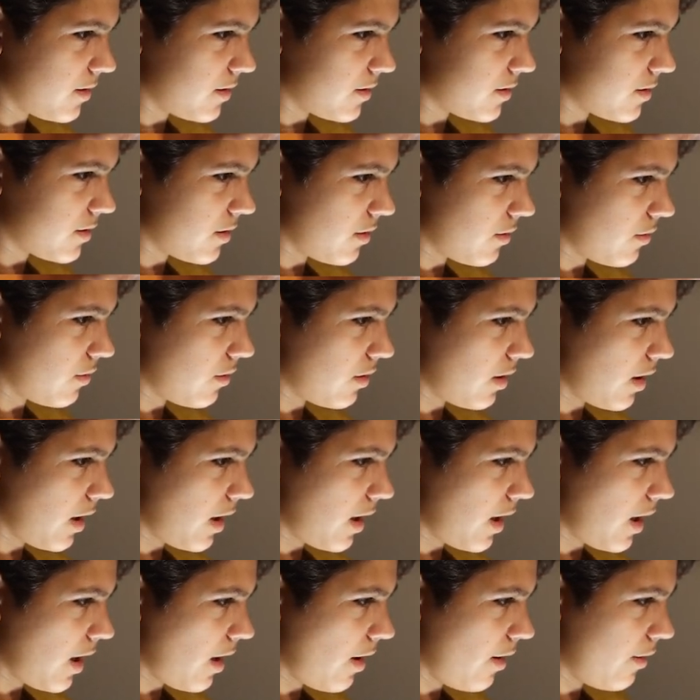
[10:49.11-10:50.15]
So
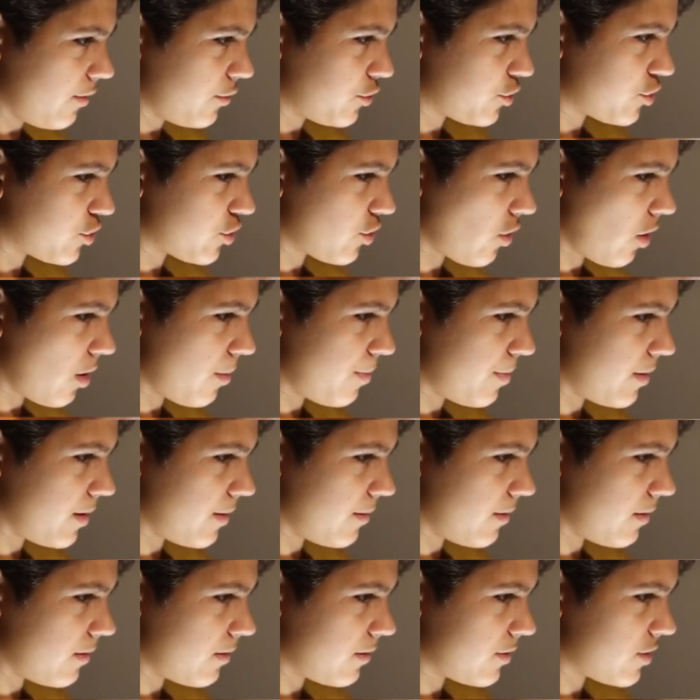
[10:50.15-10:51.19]
I'll
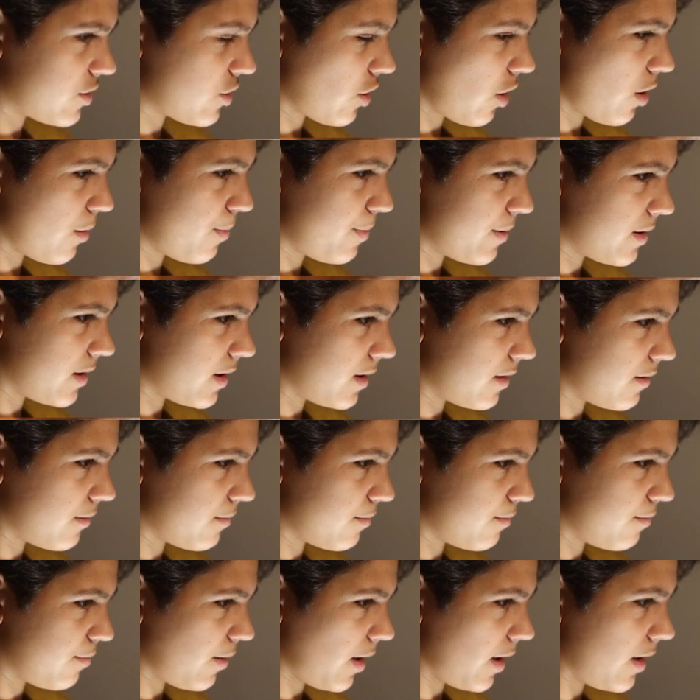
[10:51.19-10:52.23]
sharpen
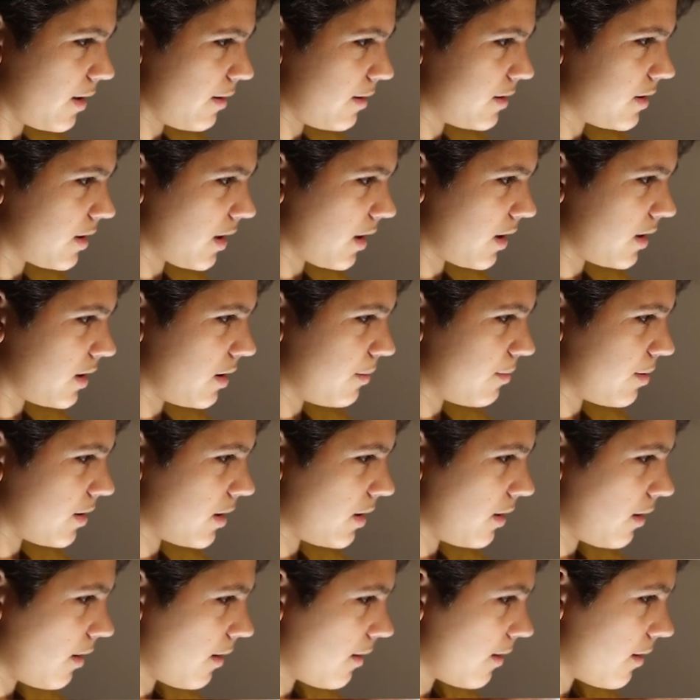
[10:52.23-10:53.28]
it by a tiny
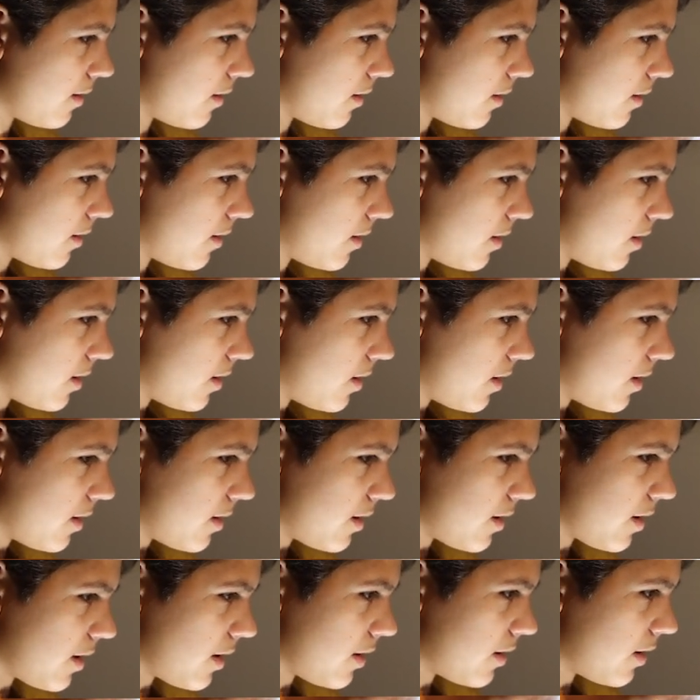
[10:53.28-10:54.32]
bit.
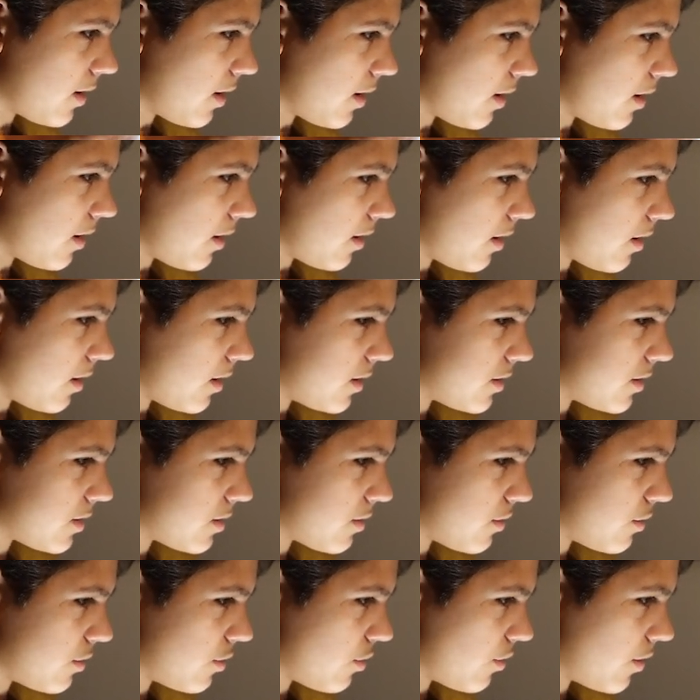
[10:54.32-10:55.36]
Then, is
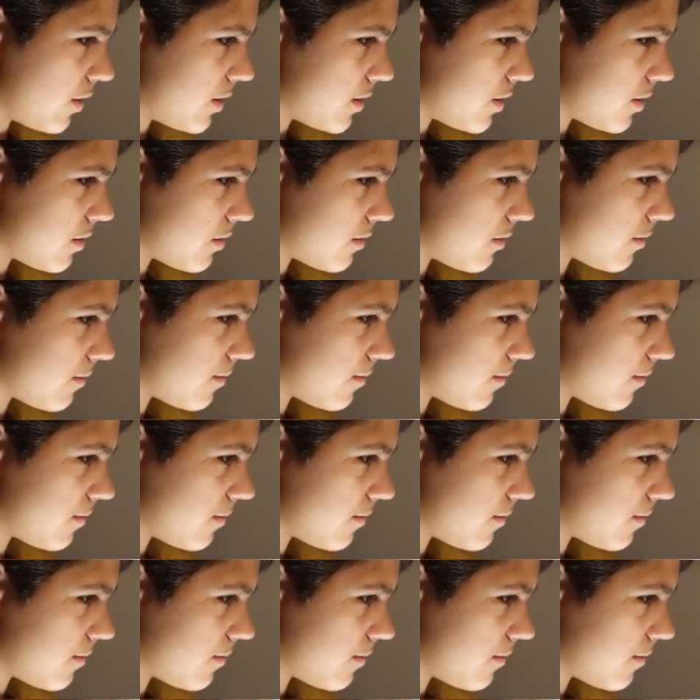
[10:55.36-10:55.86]
there noise?